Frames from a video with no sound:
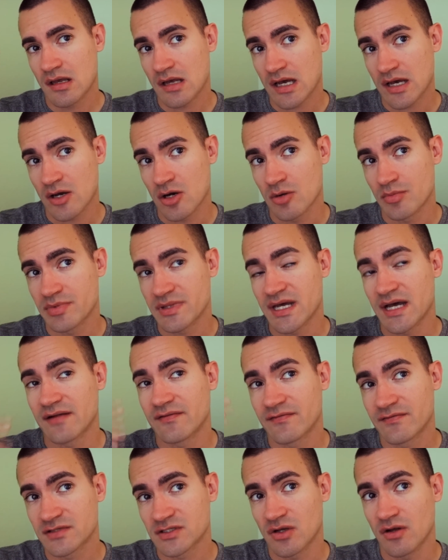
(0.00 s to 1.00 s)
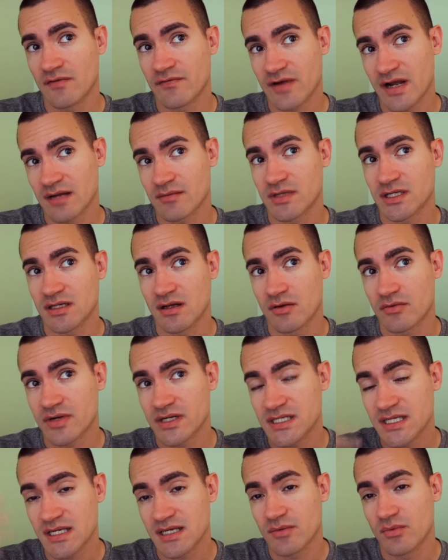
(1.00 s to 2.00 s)
I hope that soul fragment
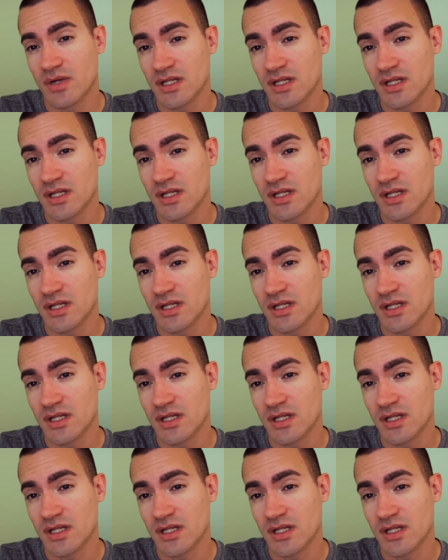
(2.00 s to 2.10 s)
already